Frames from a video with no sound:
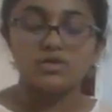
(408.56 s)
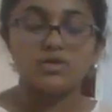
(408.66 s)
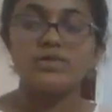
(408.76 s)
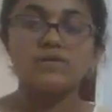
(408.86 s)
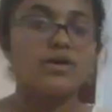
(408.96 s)

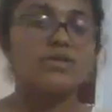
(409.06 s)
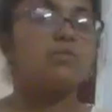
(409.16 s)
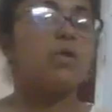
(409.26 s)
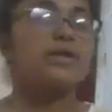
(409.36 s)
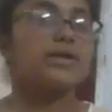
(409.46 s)
So we want
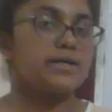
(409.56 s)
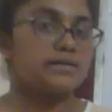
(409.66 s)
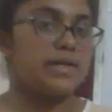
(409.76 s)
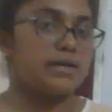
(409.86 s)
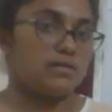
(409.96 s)
a
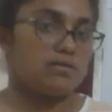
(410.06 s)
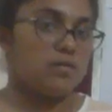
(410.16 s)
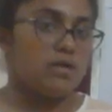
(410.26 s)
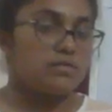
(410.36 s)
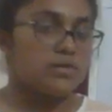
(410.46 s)
moderate thing.
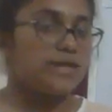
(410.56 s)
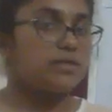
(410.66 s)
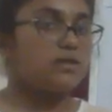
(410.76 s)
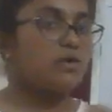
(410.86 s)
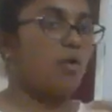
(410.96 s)

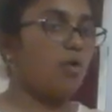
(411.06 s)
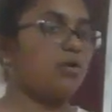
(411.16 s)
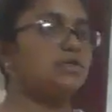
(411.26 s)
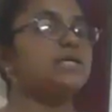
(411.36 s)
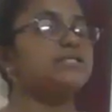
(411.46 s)
Neither the
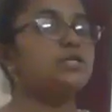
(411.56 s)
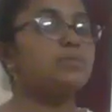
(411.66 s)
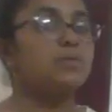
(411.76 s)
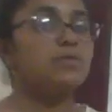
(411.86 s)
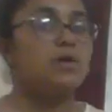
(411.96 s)
whole thing
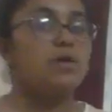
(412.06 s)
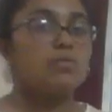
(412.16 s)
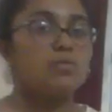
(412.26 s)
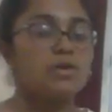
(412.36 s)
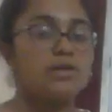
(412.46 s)
should be
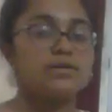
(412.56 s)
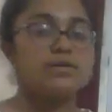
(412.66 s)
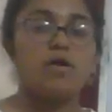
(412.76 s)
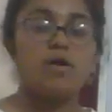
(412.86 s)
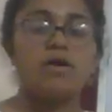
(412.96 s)
wool
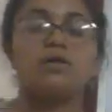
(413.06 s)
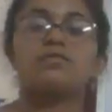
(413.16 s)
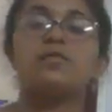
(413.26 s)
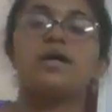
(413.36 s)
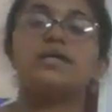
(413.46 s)

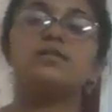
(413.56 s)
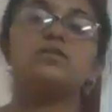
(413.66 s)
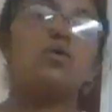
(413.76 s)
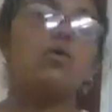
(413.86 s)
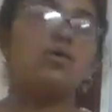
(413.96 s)
or neither
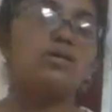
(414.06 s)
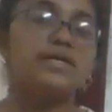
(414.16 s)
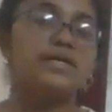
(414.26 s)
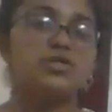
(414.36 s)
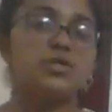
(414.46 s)
the whole
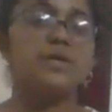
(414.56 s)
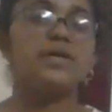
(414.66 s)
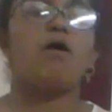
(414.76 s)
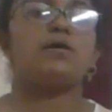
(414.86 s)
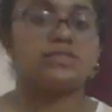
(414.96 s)
thing should
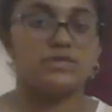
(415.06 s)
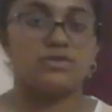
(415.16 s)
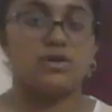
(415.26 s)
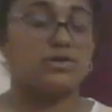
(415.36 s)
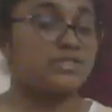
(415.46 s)
be
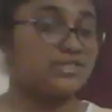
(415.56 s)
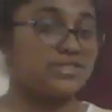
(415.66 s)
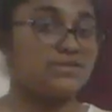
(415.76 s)
oxygen or